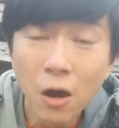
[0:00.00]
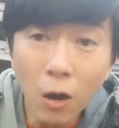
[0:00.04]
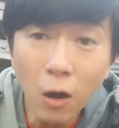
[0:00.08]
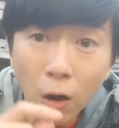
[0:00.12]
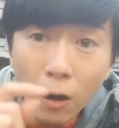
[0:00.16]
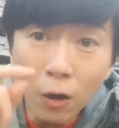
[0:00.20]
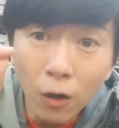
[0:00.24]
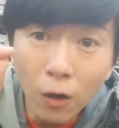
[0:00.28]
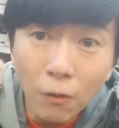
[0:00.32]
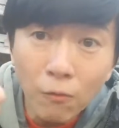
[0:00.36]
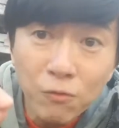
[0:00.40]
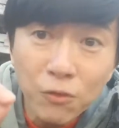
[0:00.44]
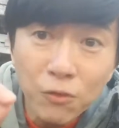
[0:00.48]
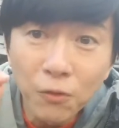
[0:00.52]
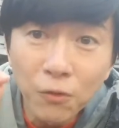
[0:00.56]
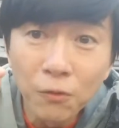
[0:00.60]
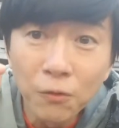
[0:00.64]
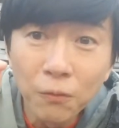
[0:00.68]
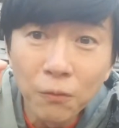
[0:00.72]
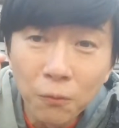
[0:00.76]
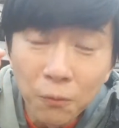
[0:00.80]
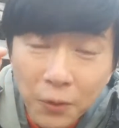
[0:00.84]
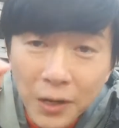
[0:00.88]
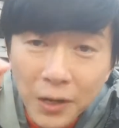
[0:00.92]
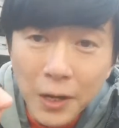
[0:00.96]
All of you
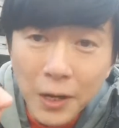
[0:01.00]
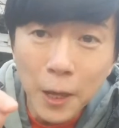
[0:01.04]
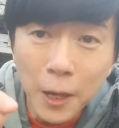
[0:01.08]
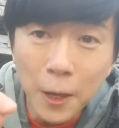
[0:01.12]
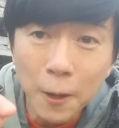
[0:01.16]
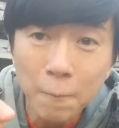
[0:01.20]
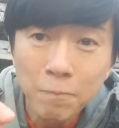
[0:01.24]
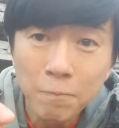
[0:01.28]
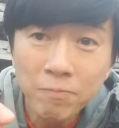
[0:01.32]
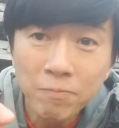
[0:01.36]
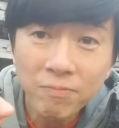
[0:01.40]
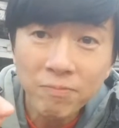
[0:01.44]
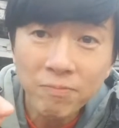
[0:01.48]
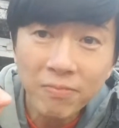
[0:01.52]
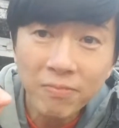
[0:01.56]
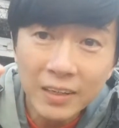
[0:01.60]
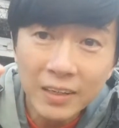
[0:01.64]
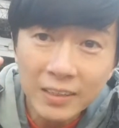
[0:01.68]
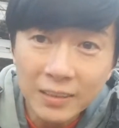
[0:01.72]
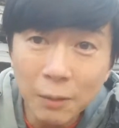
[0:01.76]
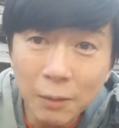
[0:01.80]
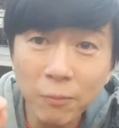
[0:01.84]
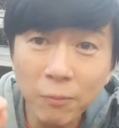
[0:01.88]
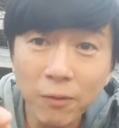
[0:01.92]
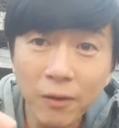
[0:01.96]
really,
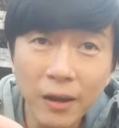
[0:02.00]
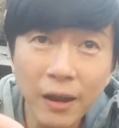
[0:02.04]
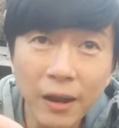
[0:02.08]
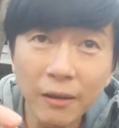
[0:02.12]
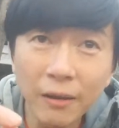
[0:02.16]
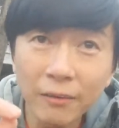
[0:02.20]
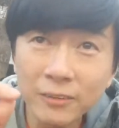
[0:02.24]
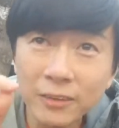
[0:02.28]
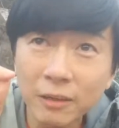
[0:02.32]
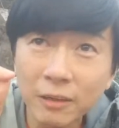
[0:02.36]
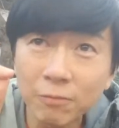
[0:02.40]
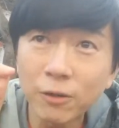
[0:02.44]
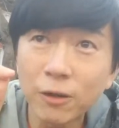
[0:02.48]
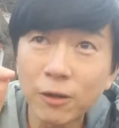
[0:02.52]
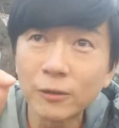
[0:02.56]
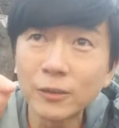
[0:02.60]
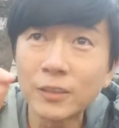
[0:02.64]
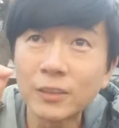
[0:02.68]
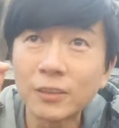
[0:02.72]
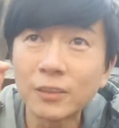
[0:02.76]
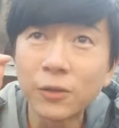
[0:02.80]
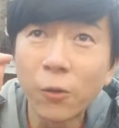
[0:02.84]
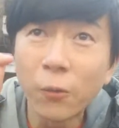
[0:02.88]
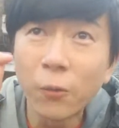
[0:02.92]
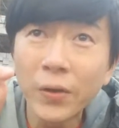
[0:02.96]

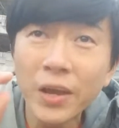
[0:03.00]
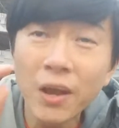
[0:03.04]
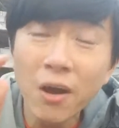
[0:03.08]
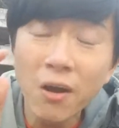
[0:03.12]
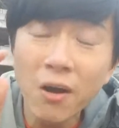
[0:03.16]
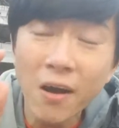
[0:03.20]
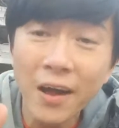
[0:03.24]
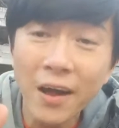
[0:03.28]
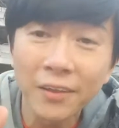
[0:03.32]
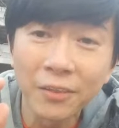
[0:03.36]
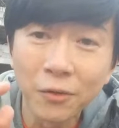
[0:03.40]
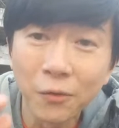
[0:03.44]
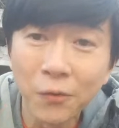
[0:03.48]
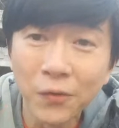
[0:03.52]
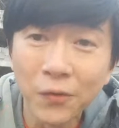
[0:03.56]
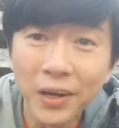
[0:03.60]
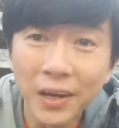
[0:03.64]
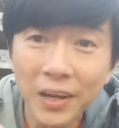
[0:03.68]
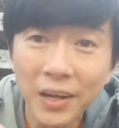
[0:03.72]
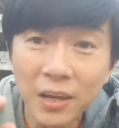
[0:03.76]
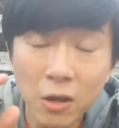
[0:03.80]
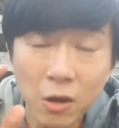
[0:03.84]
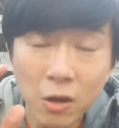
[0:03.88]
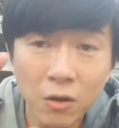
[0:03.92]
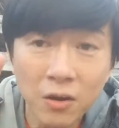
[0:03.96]
subconscious, knowing or
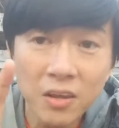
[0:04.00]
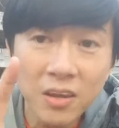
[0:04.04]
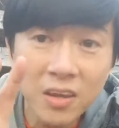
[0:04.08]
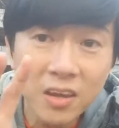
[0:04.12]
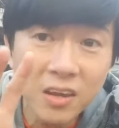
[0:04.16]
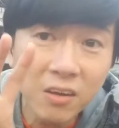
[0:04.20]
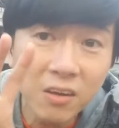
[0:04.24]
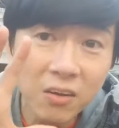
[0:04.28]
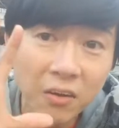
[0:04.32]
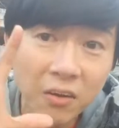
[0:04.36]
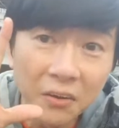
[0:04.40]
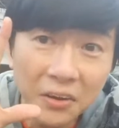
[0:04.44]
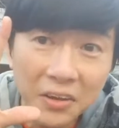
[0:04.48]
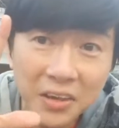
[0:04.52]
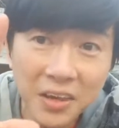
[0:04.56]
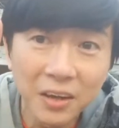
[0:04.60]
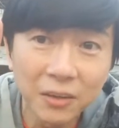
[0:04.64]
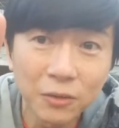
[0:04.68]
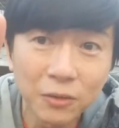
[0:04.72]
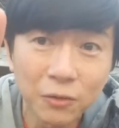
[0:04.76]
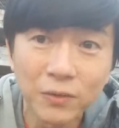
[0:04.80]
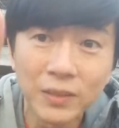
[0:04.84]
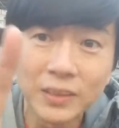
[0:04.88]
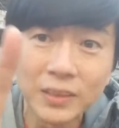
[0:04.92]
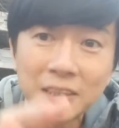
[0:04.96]
unknowingly, you're
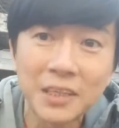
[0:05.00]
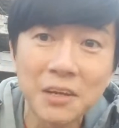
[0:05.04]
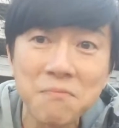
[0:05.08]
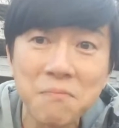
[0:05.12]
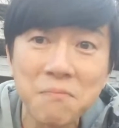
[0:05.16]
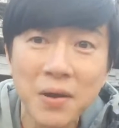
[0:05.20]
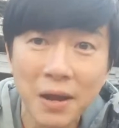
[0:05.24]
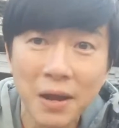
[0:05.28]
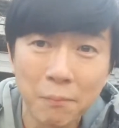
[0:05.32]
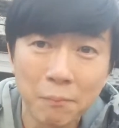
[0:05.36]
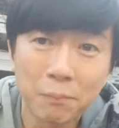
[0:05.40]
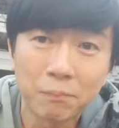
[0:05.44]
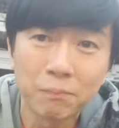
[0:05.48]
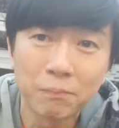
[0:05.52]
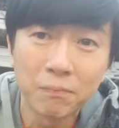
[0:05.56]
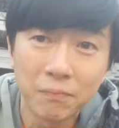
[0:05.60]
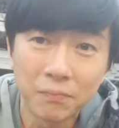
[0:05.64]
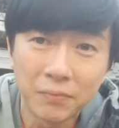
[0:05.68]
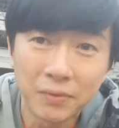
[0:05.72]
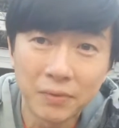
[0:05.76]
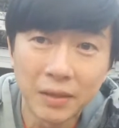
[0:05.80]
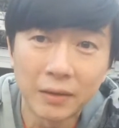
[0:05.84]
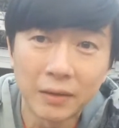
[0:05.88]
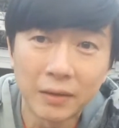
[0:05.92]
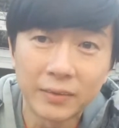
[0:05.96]
here to receive
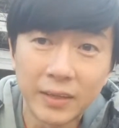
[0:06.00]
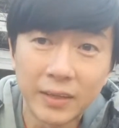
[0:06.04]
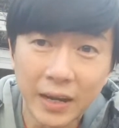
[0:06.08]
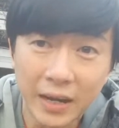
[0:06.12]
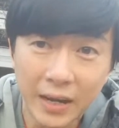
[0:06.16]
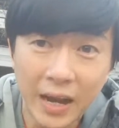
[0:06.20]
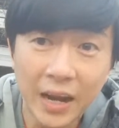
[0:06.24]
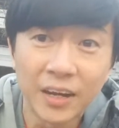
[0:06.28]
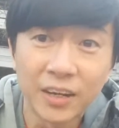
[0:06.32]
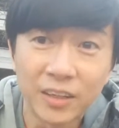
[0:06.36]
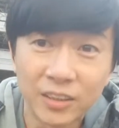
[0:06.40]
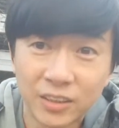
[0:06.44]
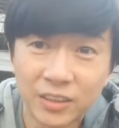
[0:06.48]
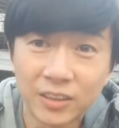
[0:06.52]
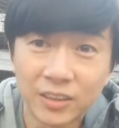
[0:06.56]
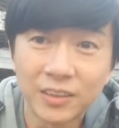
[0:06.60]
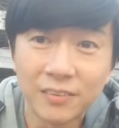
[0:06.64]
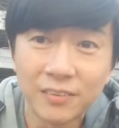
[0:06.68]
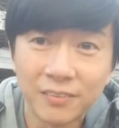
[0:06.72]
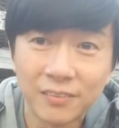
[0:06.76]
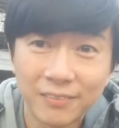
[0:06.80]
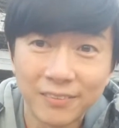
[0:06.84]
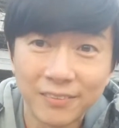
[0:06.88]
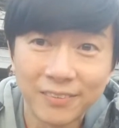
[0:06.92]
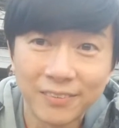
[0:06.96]
that energy.
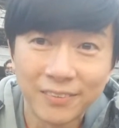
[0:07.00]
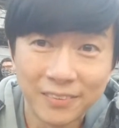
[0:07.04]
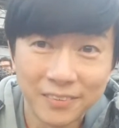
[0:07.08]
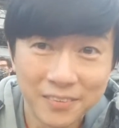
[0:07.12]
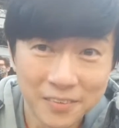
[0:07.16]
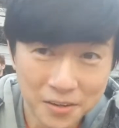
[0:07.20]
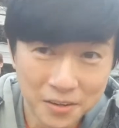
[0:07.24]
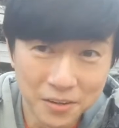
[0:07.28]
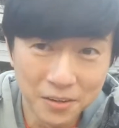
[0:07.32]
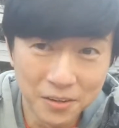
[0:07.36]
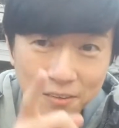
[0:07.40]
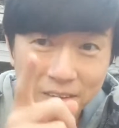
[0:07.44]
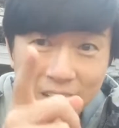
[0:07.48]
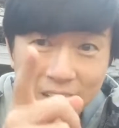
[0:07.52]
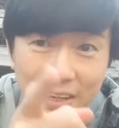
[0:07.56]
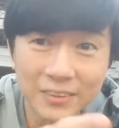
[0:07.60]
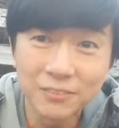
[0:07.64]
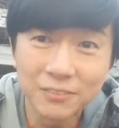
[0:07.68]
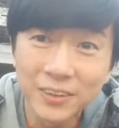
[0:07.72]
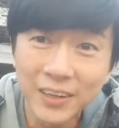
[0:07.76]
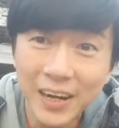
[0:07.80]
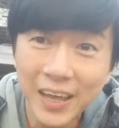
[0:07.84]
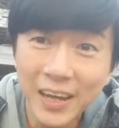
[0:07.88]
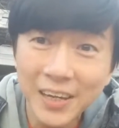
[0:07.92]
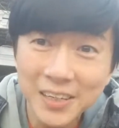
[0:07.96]
You guys
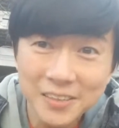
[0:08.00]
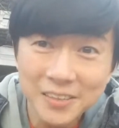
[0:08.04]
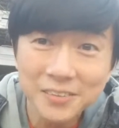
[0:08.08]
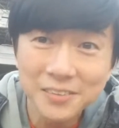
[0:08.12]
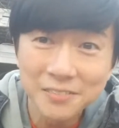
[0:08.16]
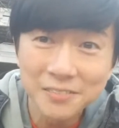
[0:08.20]
realize?